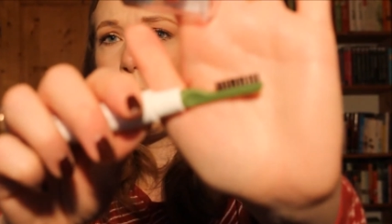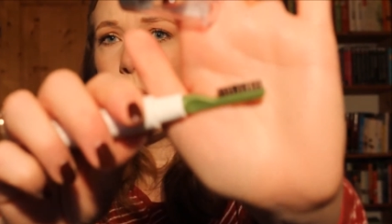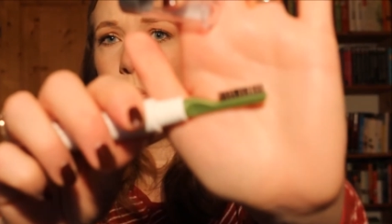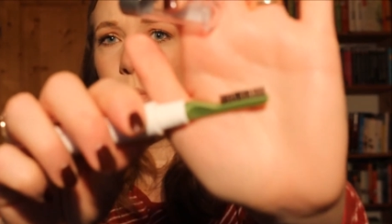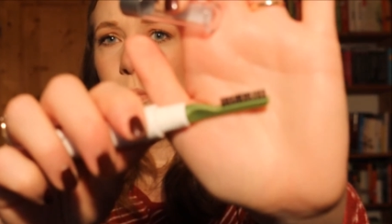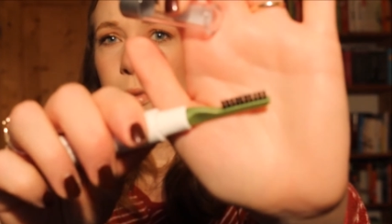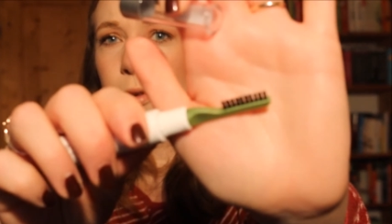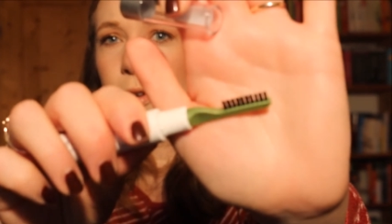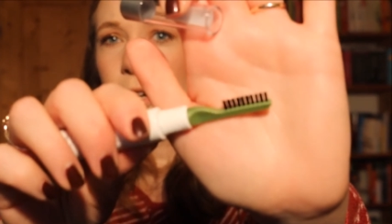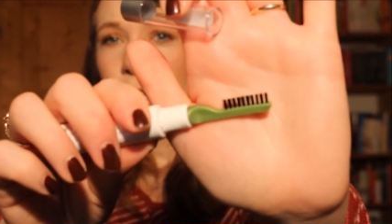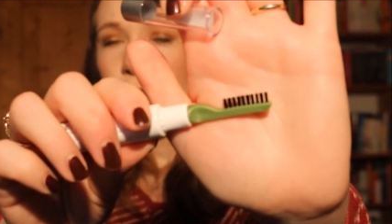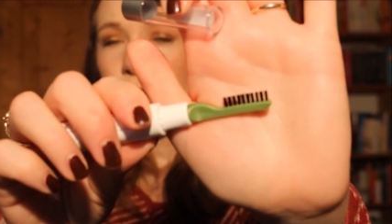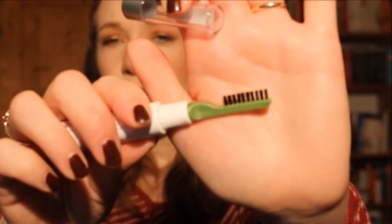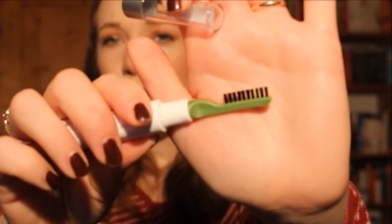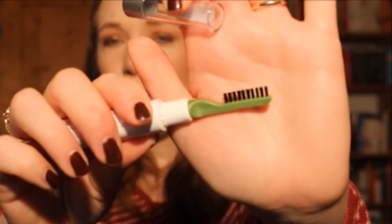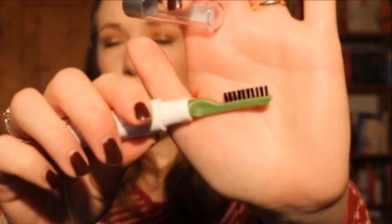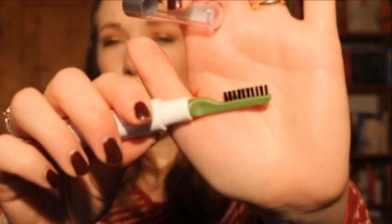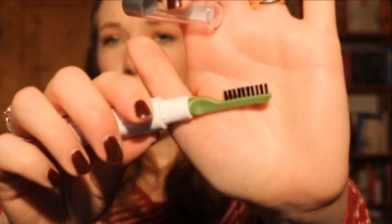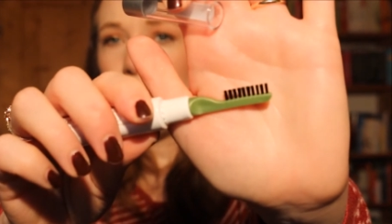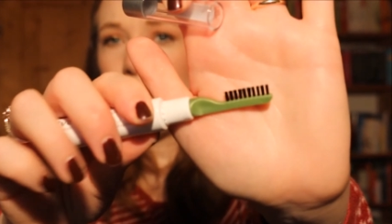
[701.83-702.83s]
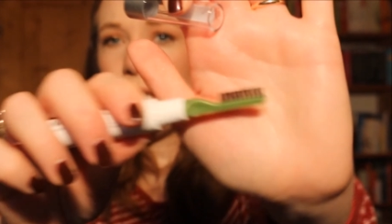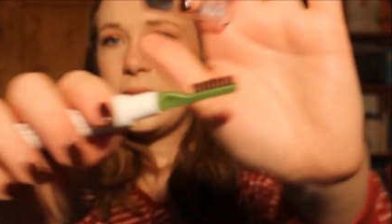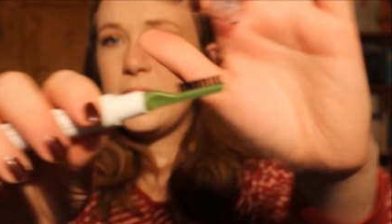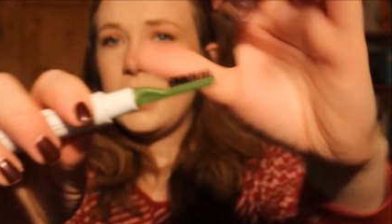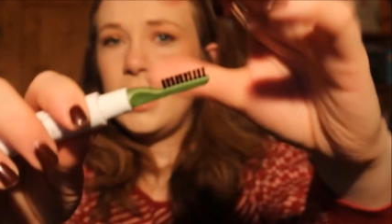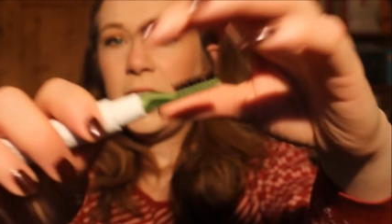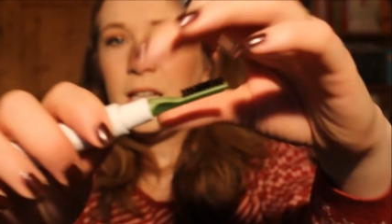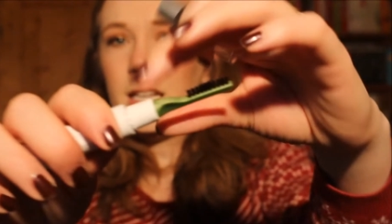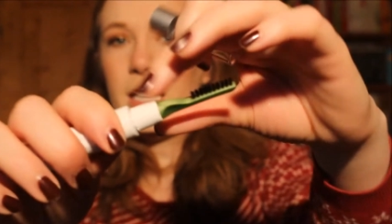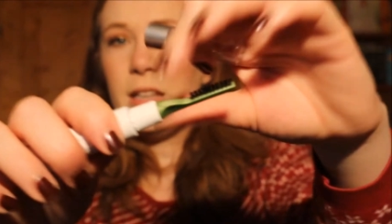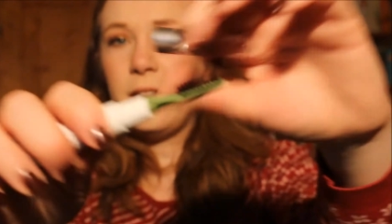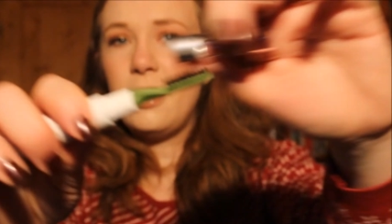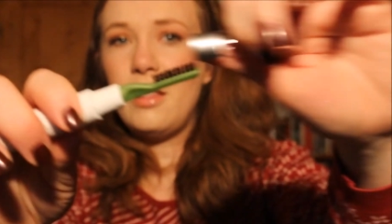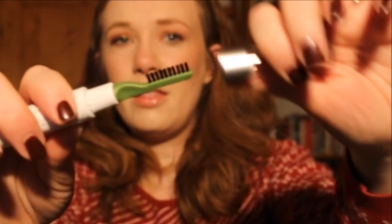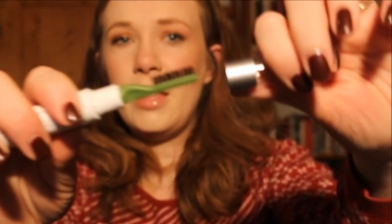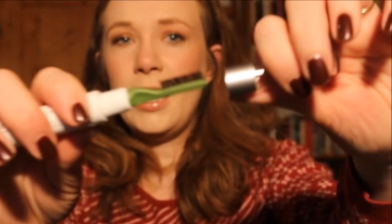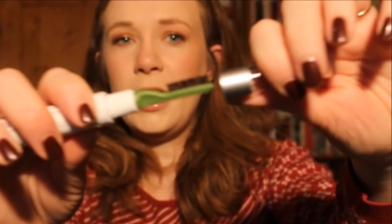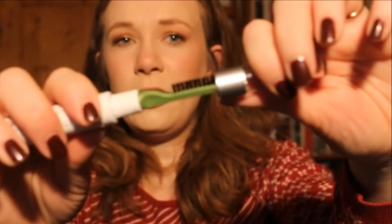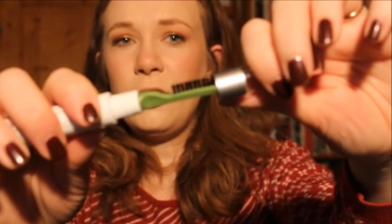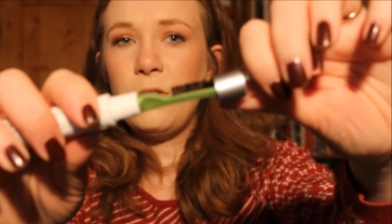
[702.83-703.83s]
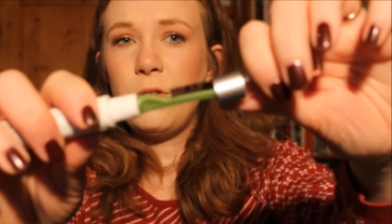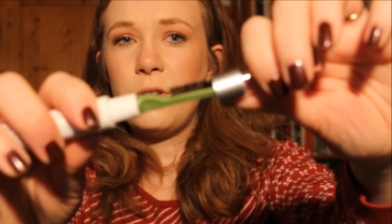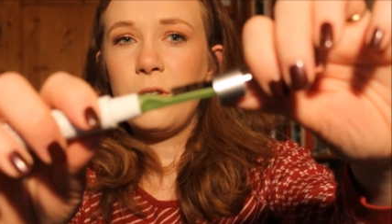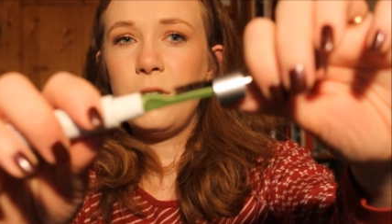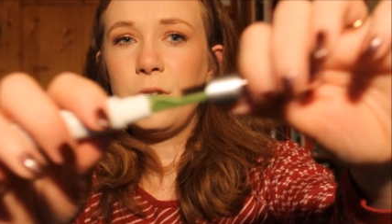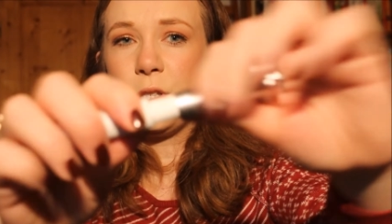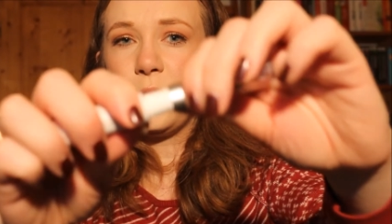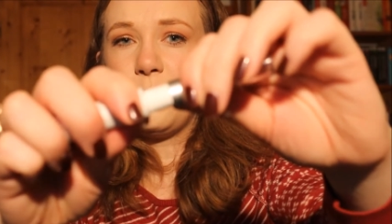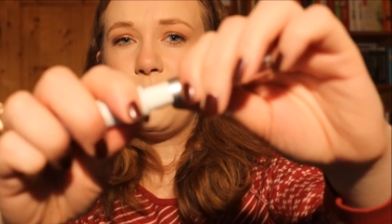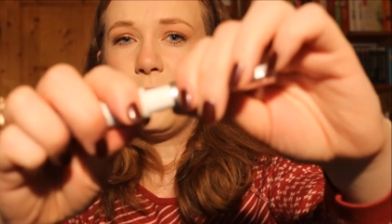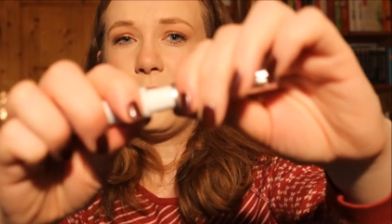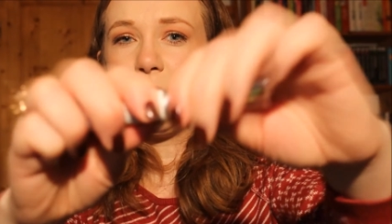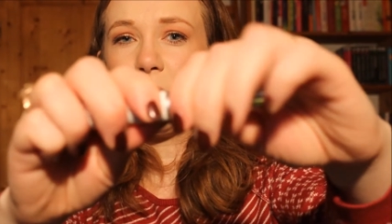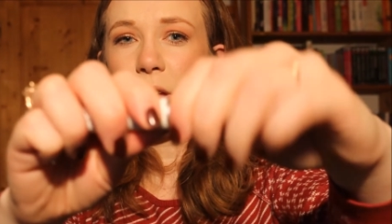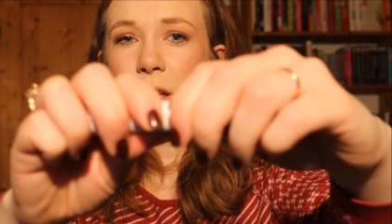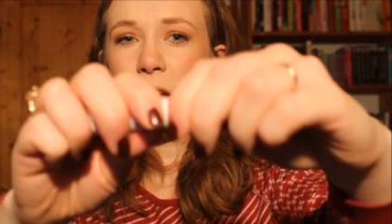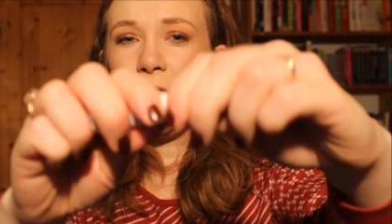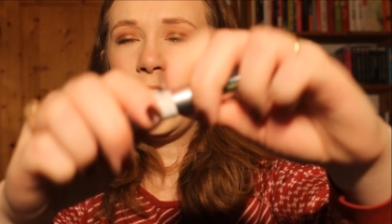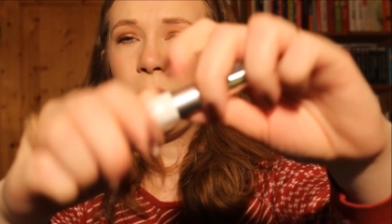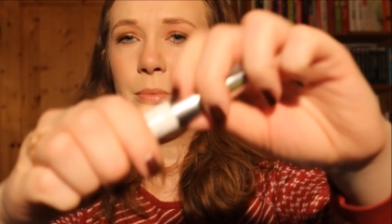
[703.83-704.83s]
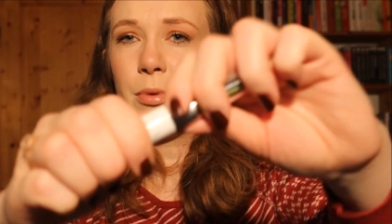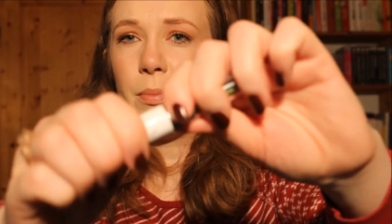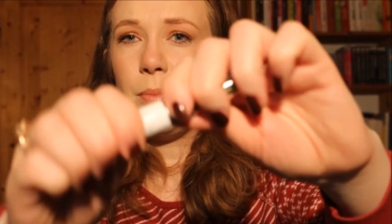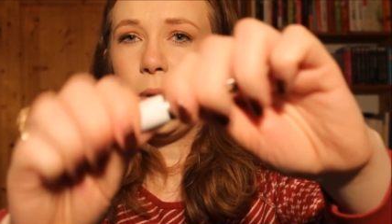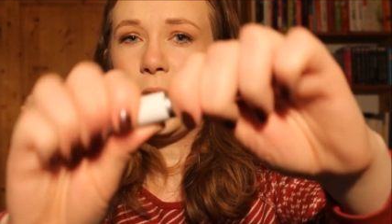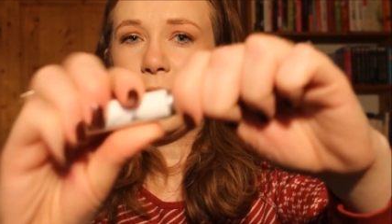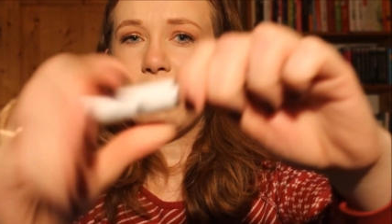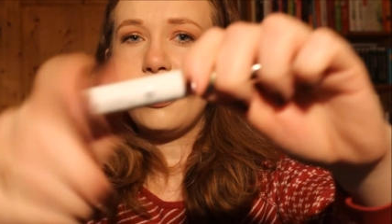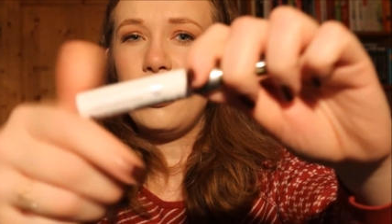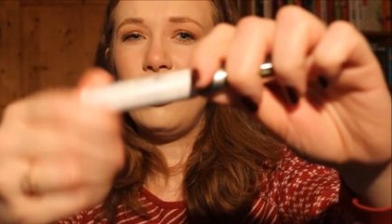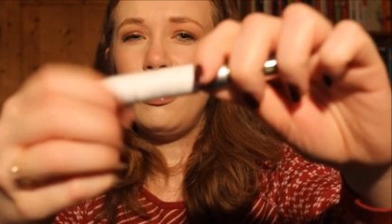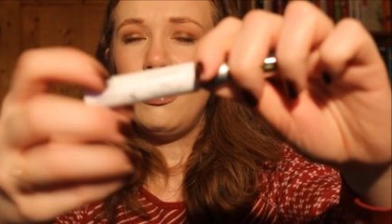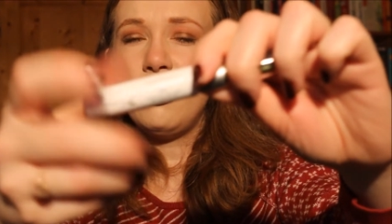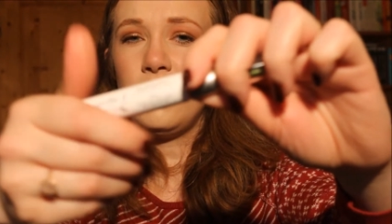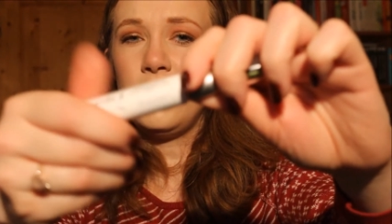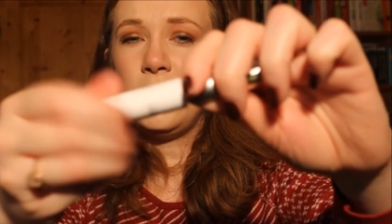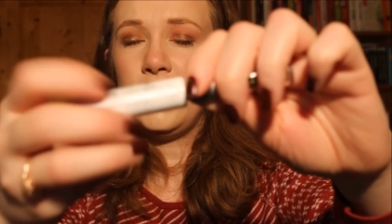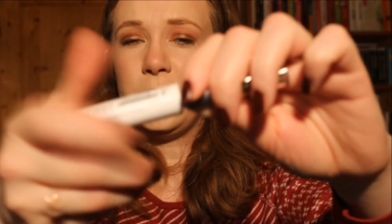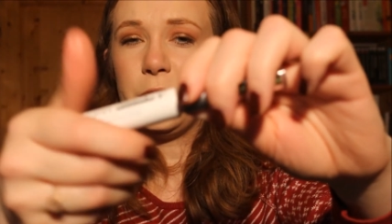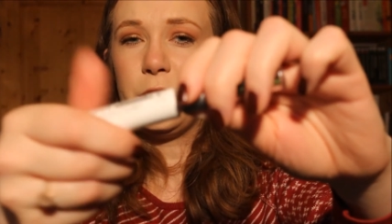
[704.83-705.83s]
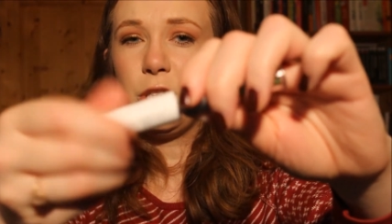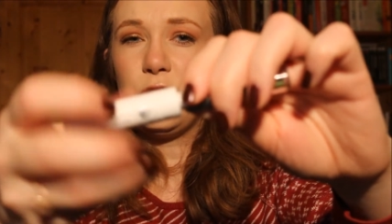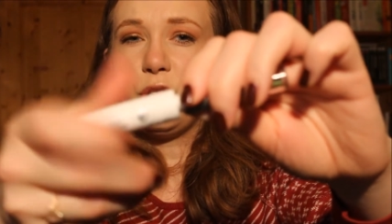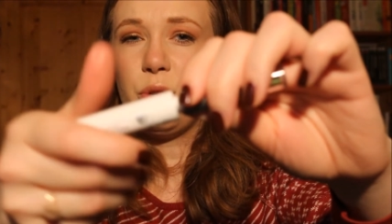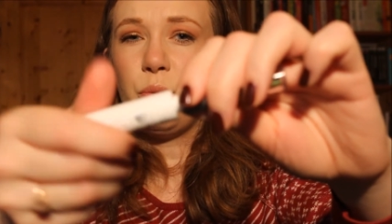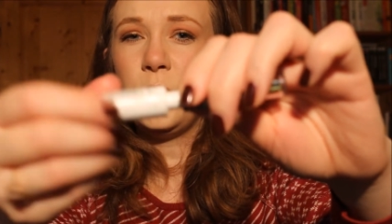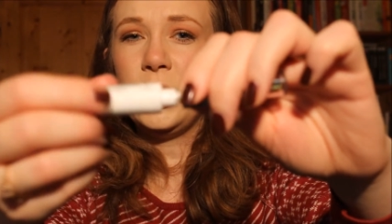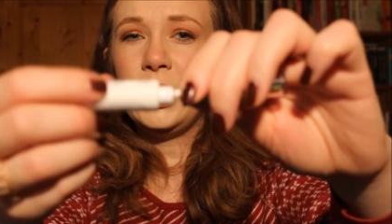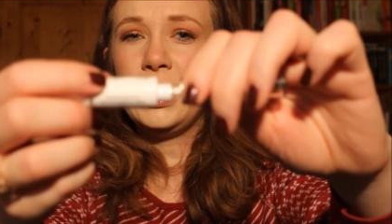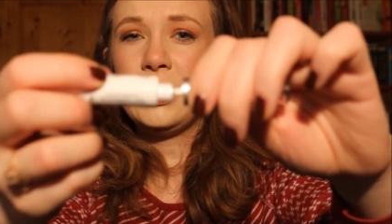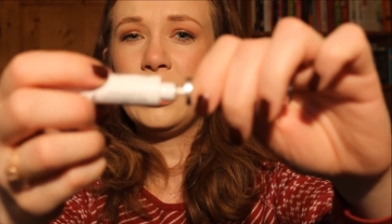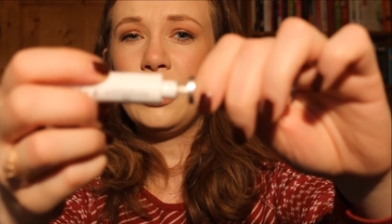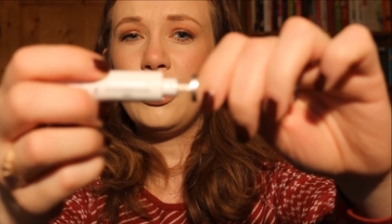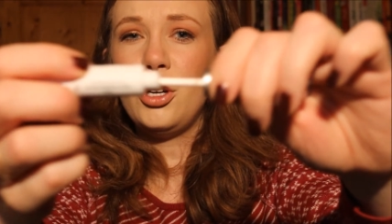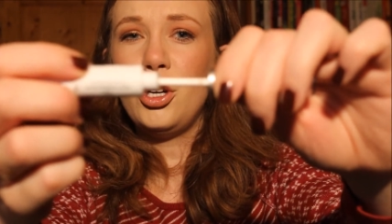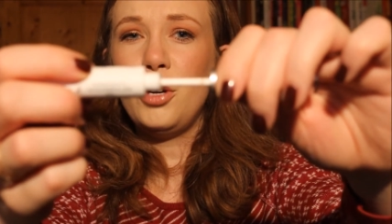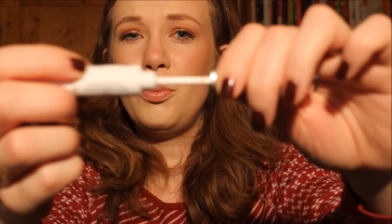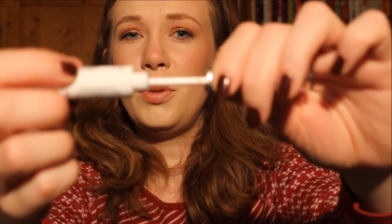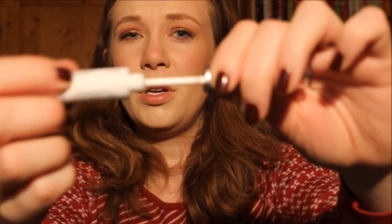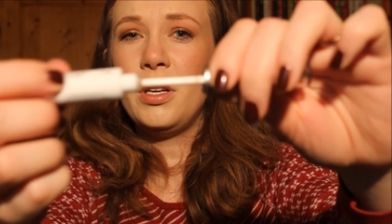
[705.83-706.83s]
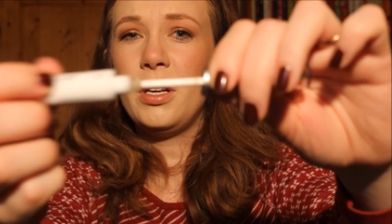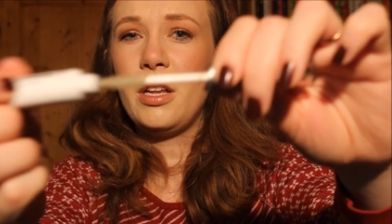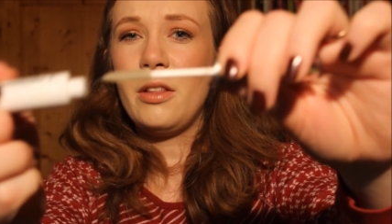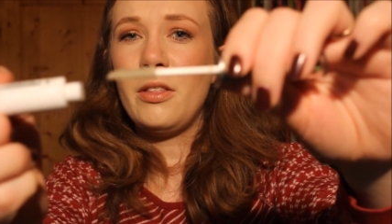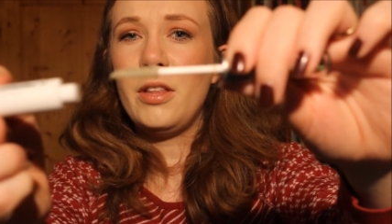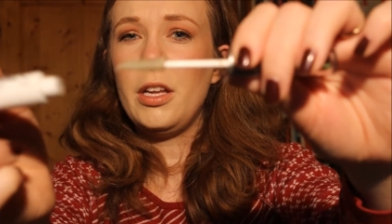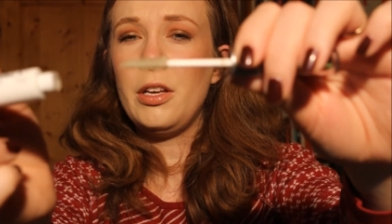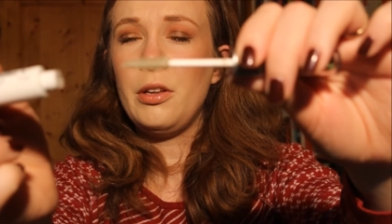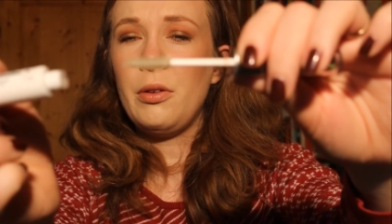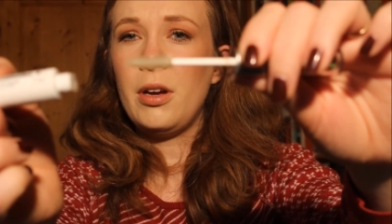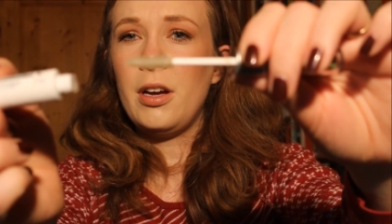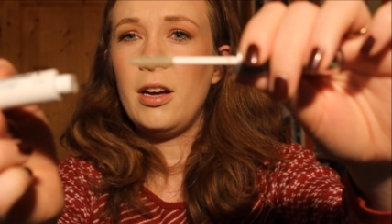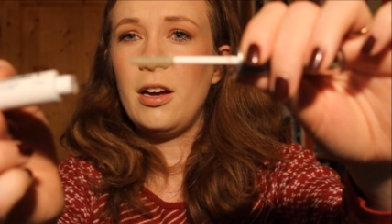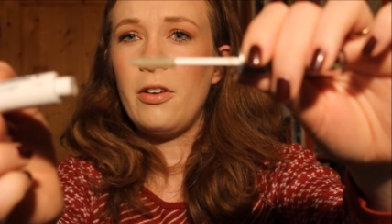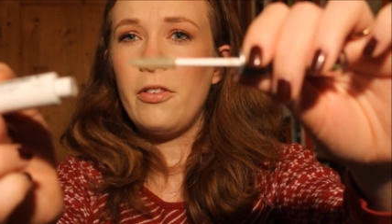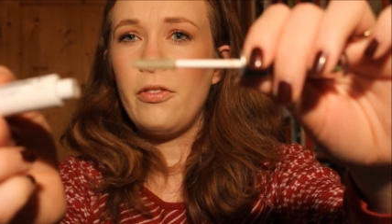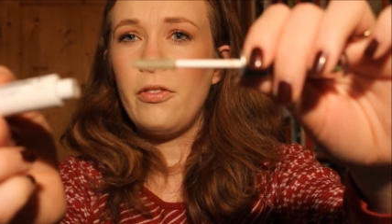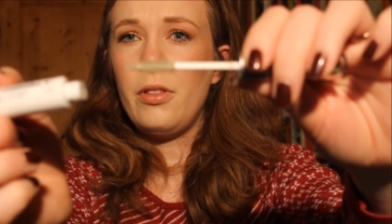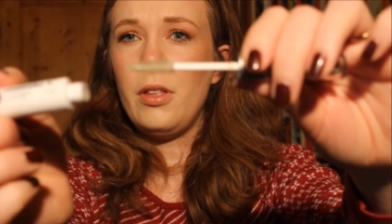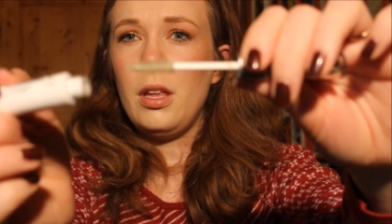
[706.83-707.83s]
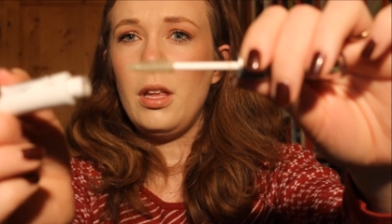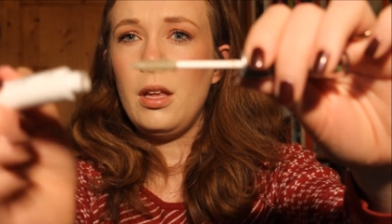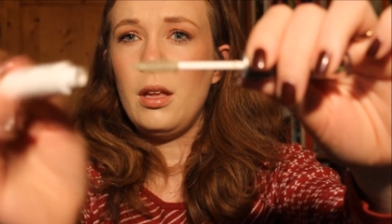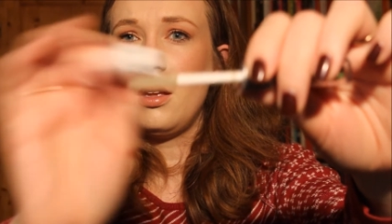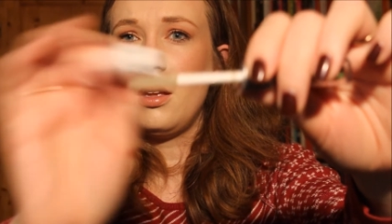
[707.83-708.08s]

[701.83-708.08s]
brush on one side, and then you can also put the cap back on and twist it open, and then you have the